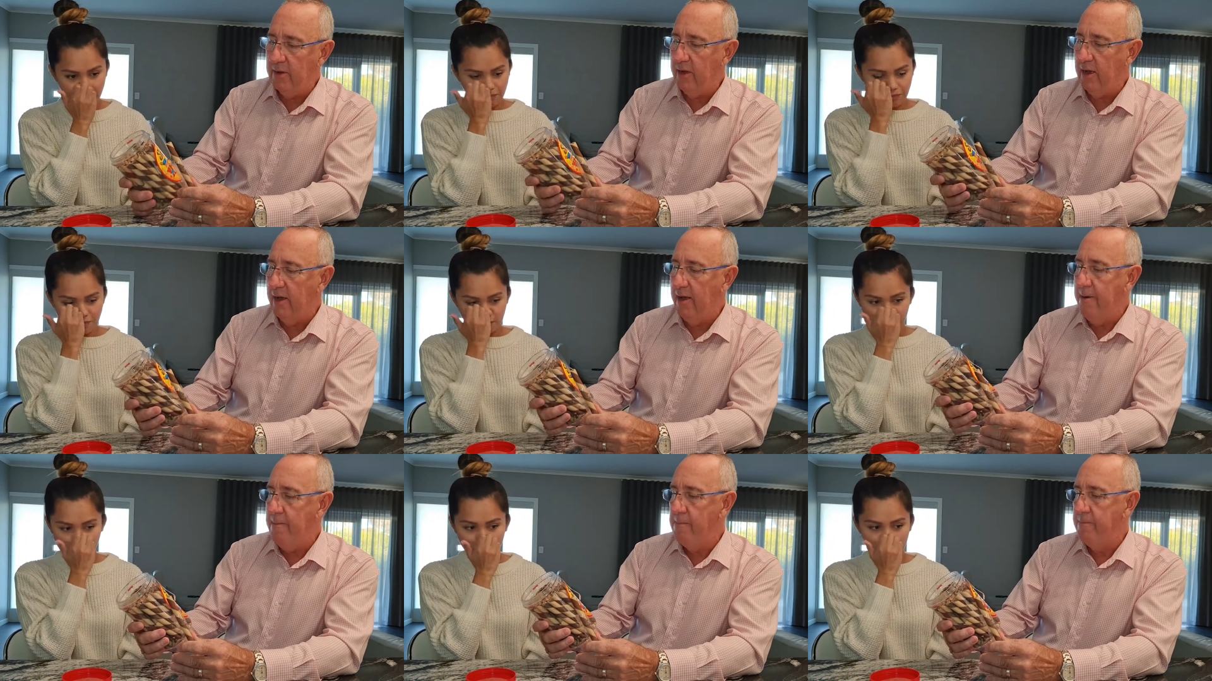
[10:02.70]
Speaker 1: we
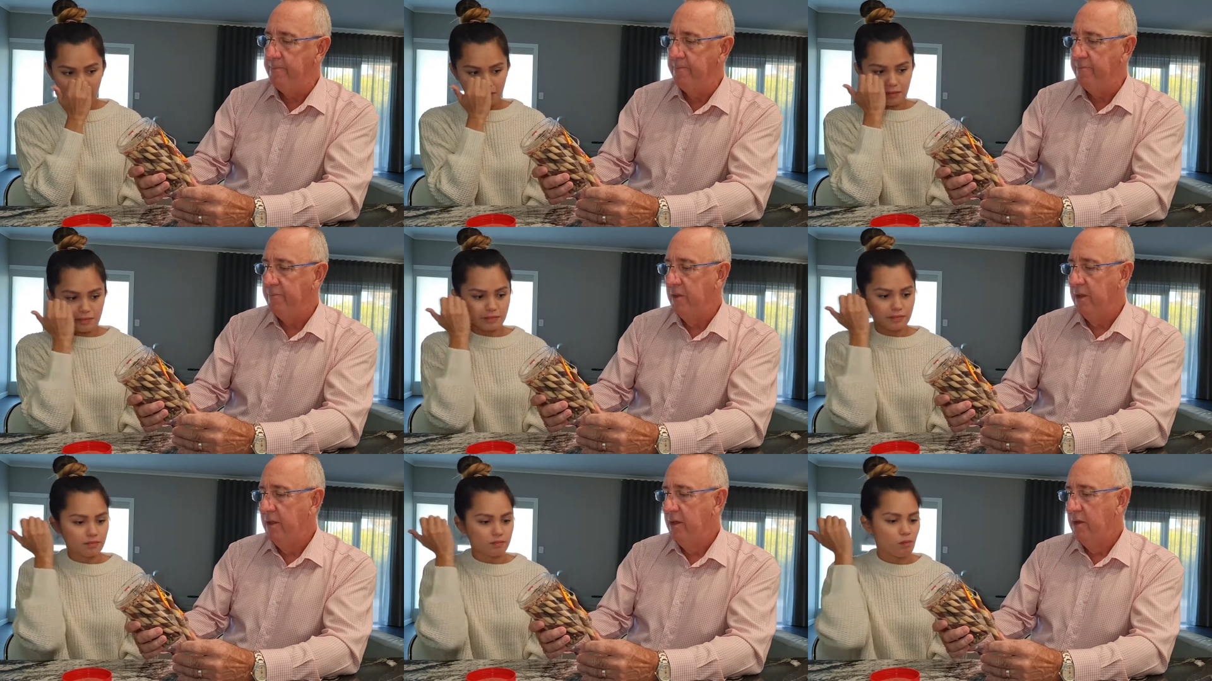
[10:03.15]
go.
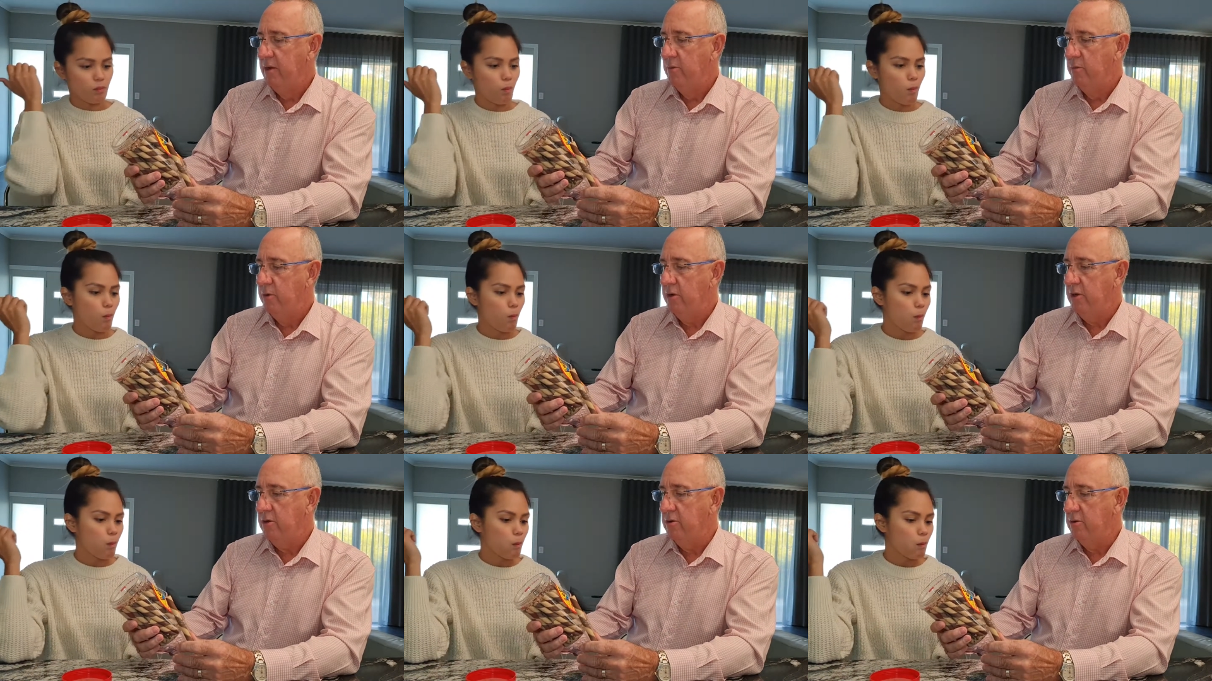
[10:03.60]
Mm.
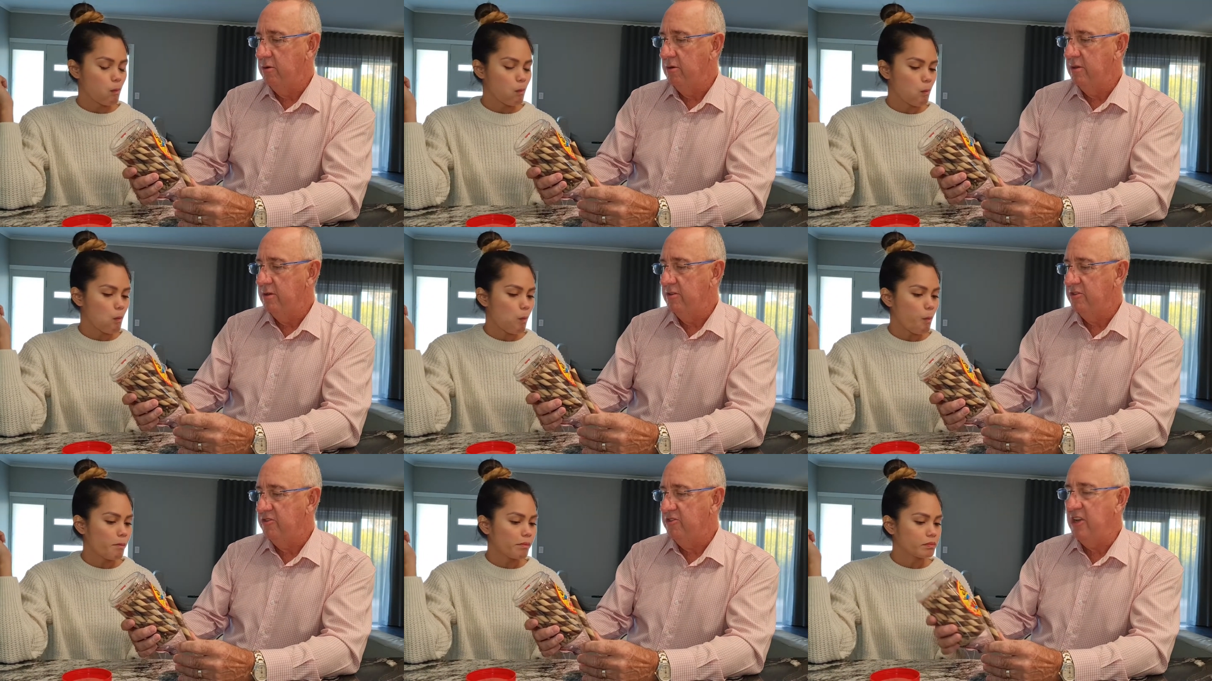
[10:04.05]
We
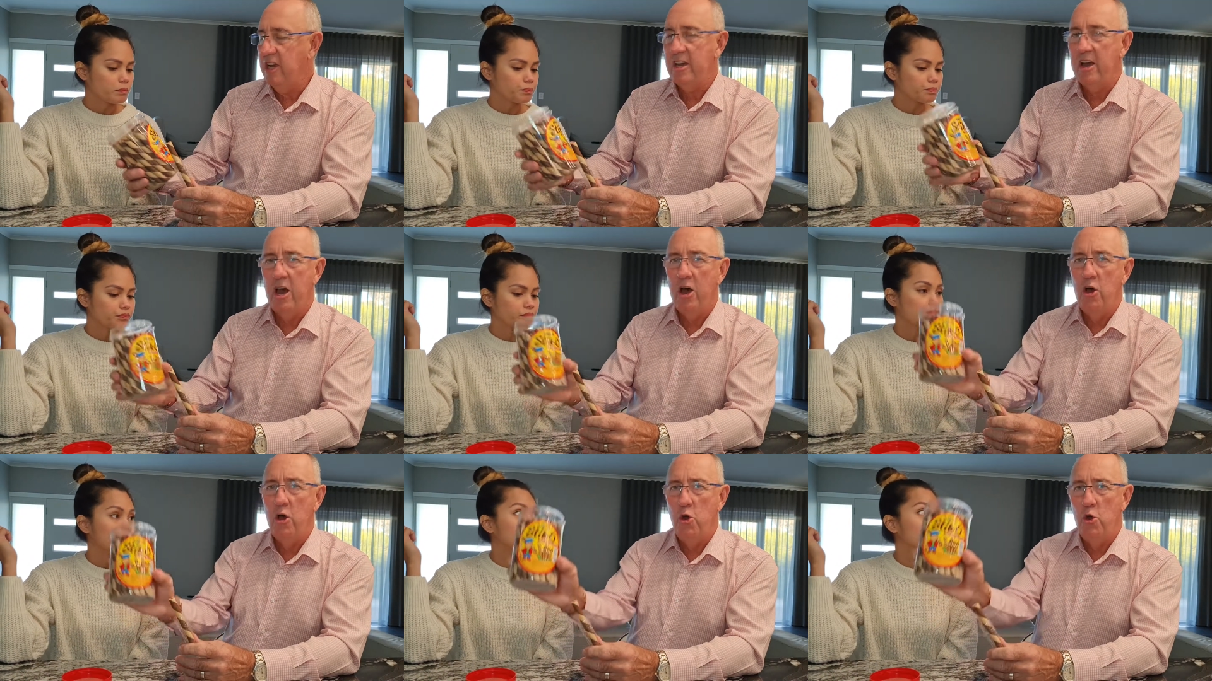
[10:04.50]
call it
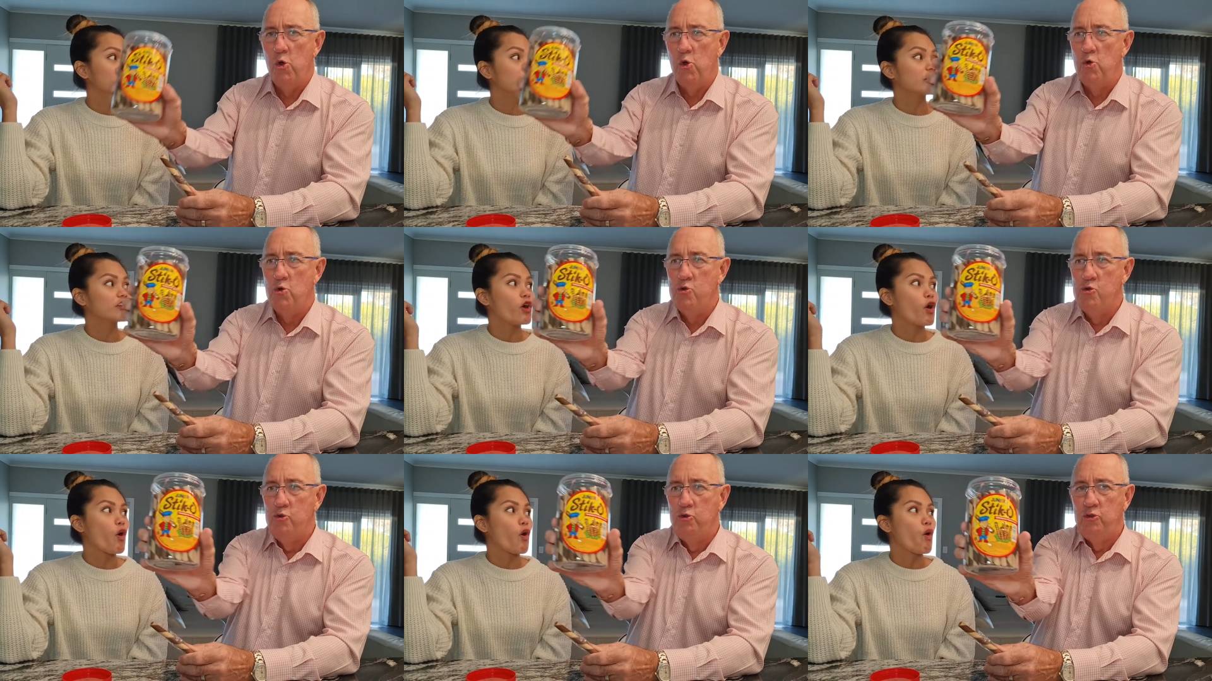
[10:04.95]
stickos.
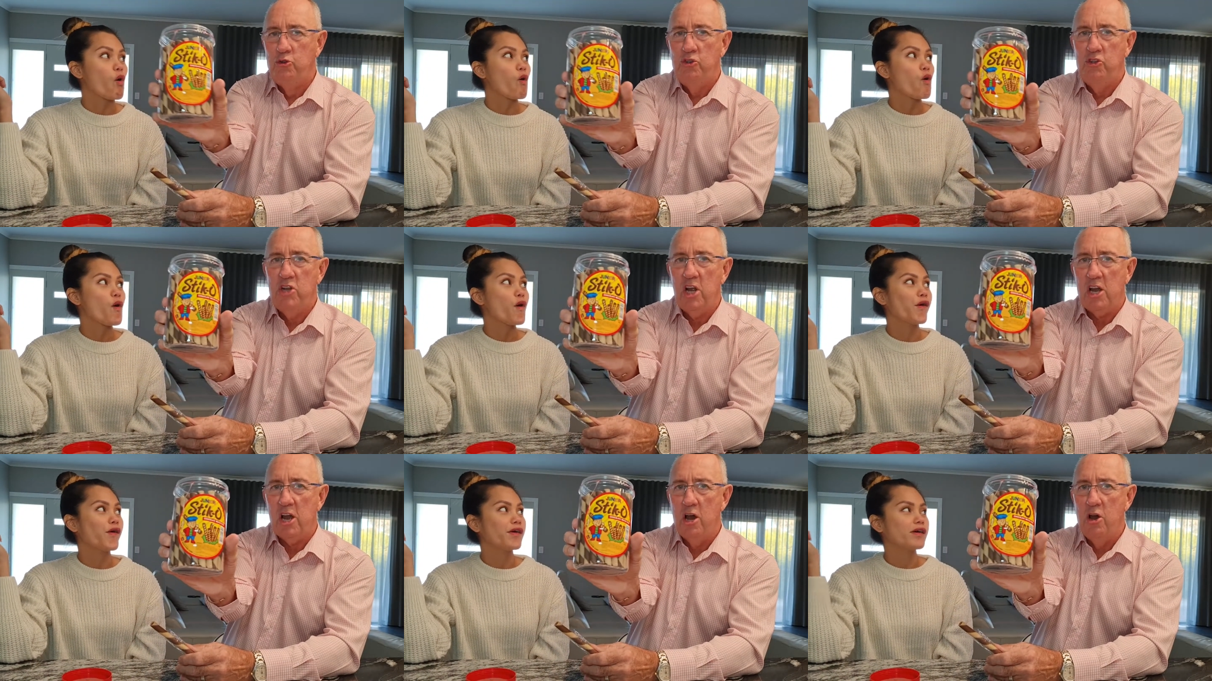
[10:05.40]
Stickos.
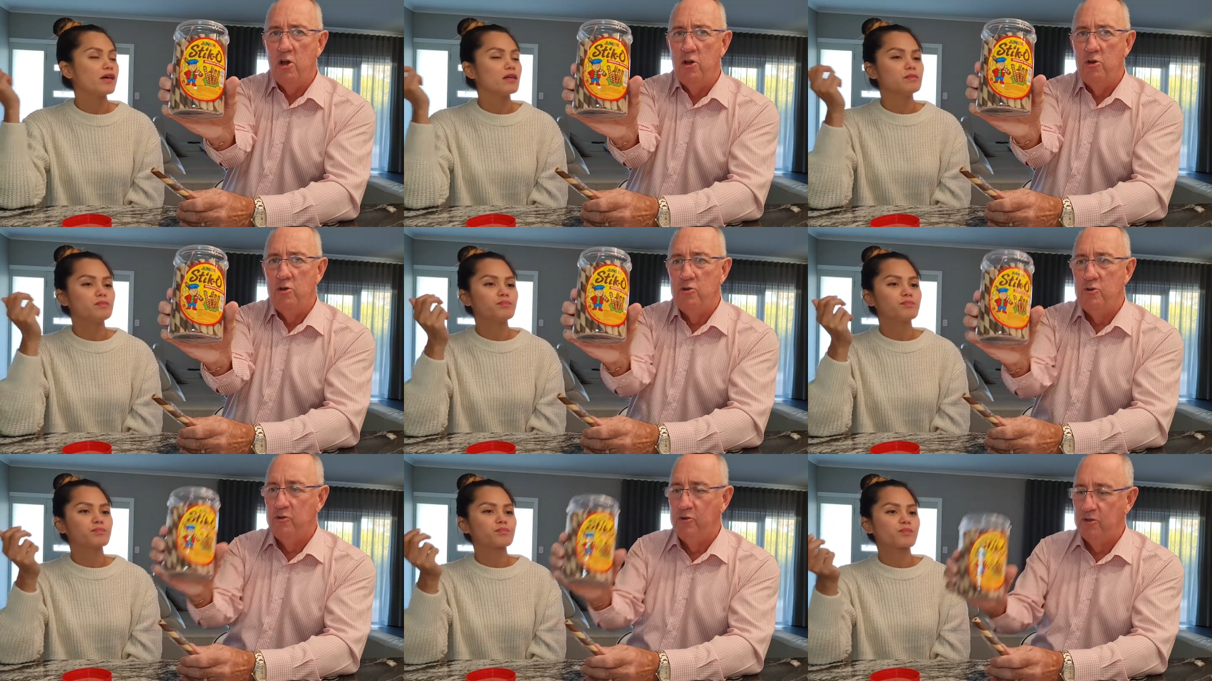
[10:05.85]

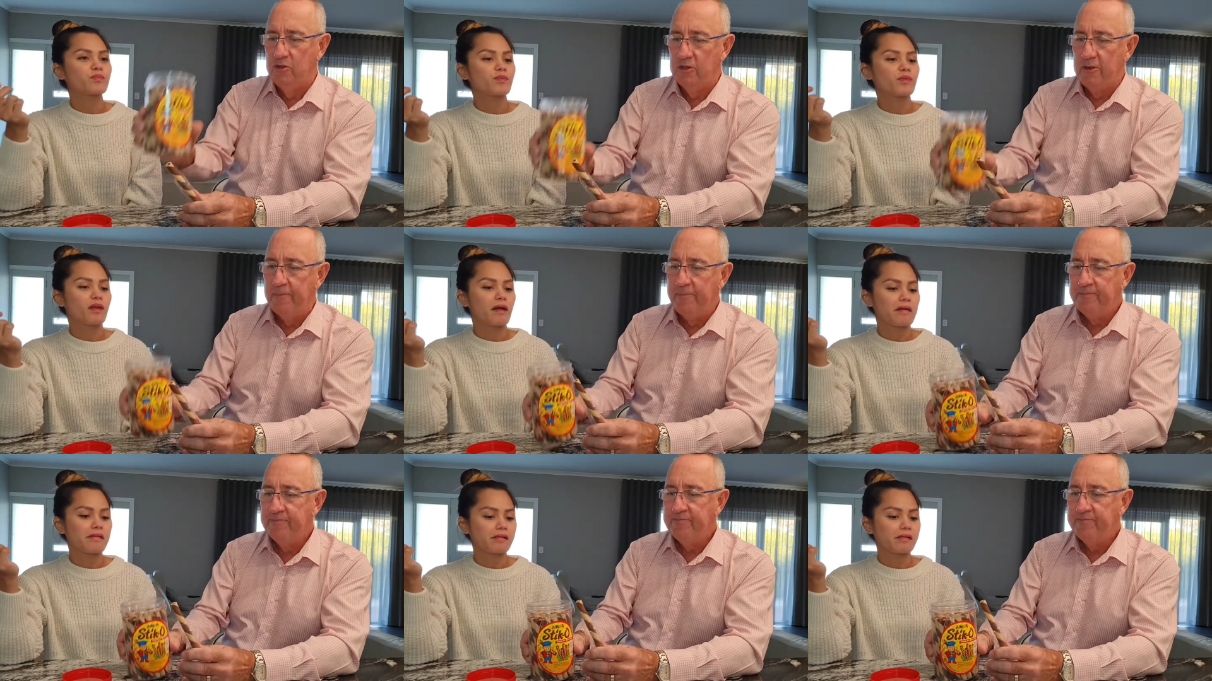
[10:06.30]
stickos.